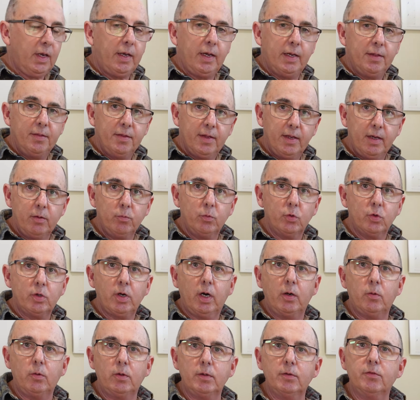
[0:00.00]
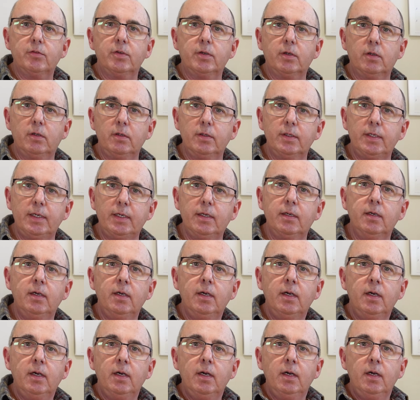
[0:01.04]
And then we'll go on to
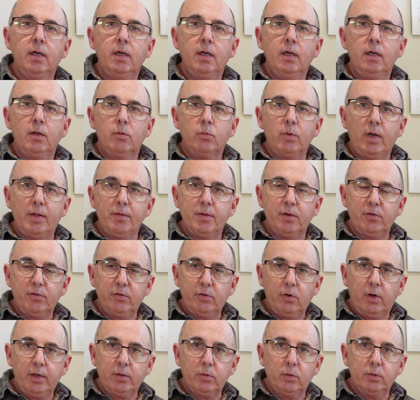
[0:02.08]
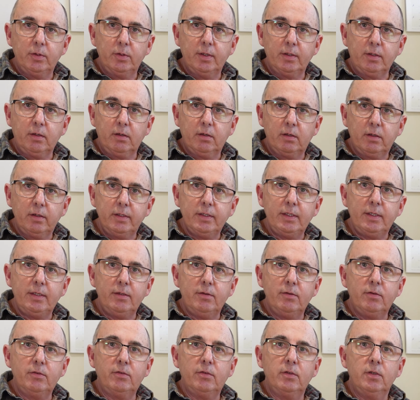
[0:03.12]
run the cycle that
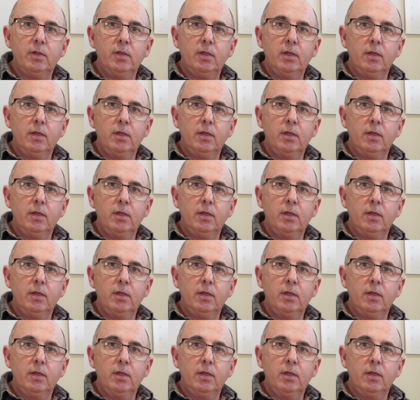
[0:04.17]
cleans